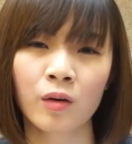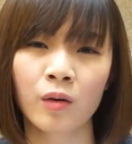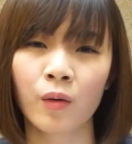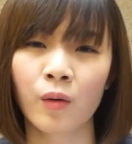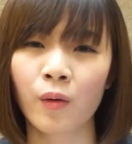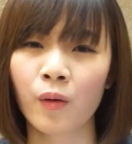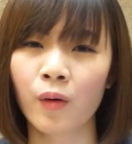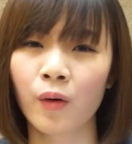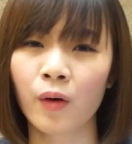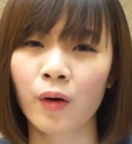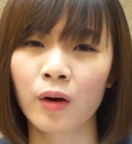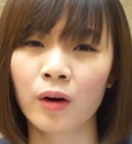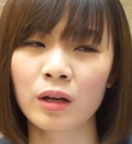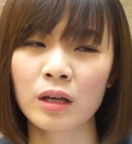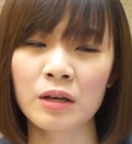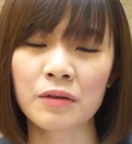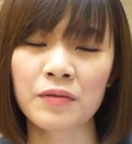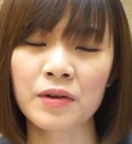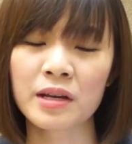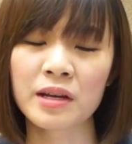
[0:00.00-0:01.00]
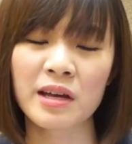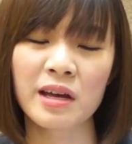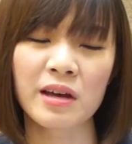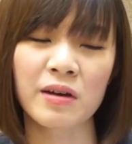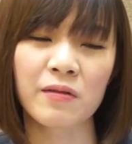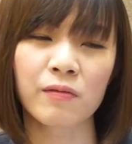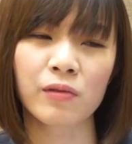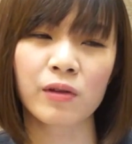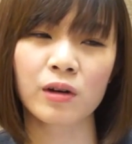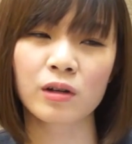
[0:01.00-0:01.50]
or even
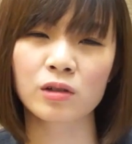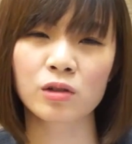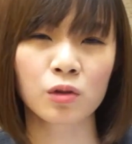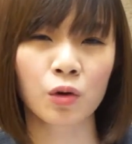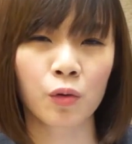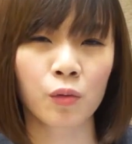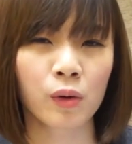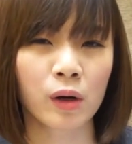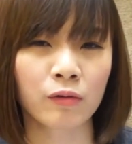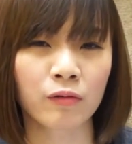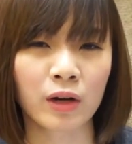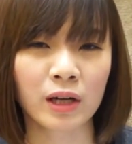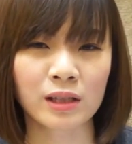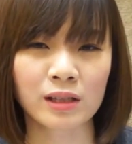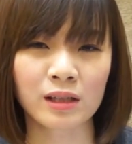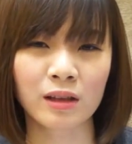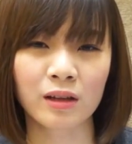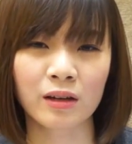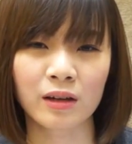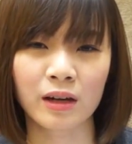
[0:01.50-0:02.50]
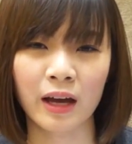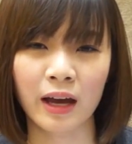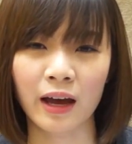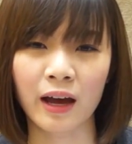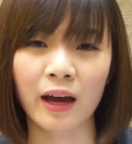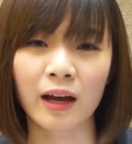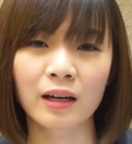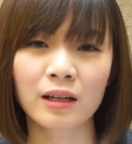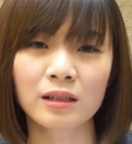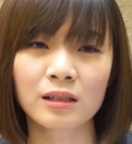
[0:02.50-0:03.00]
if there's no one raising their
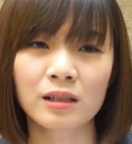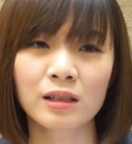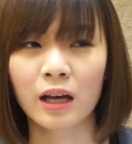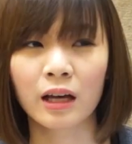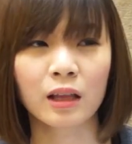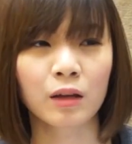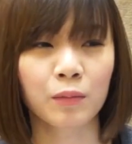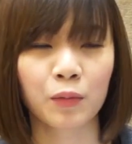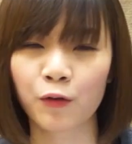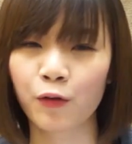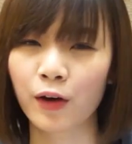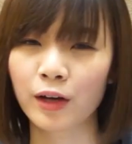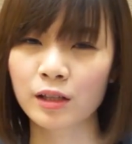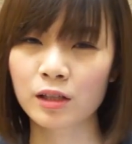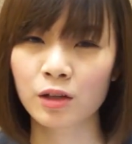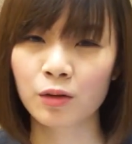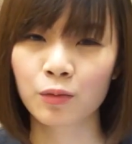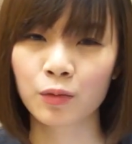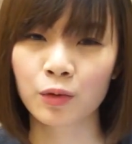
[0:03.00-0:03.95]
hand, like, the professor